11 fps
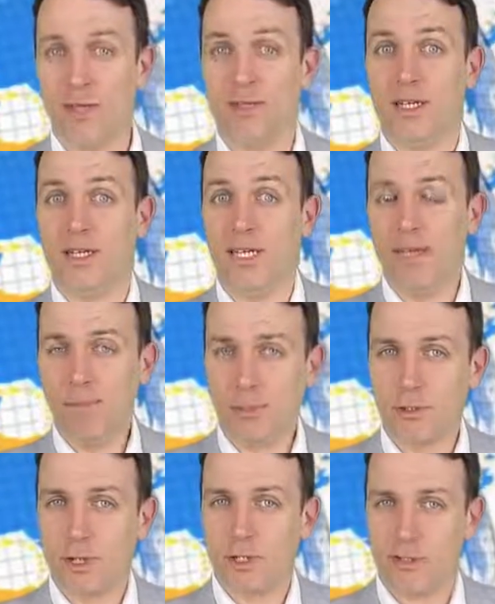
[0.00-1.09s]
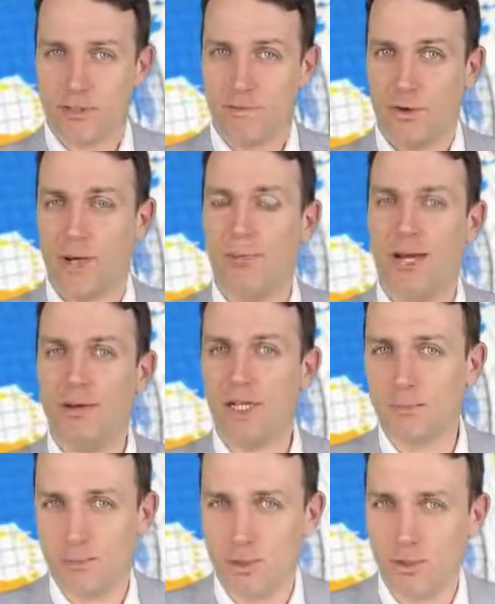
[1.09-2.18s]
the input costs for
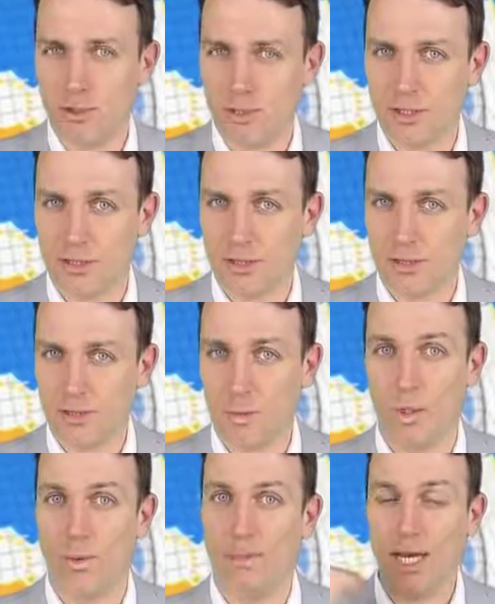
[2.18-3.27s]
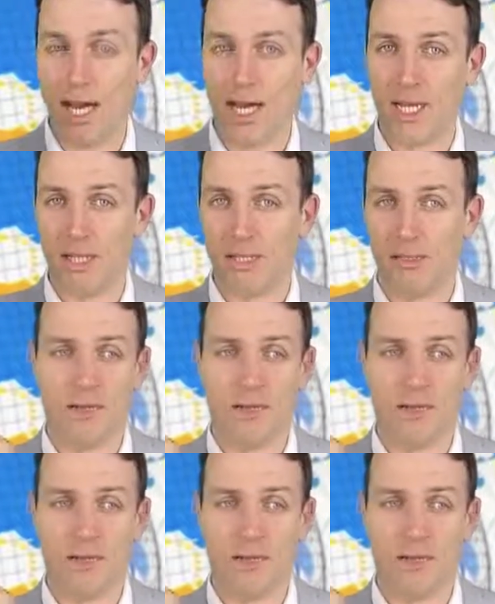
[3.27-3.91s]
American producers will be higher.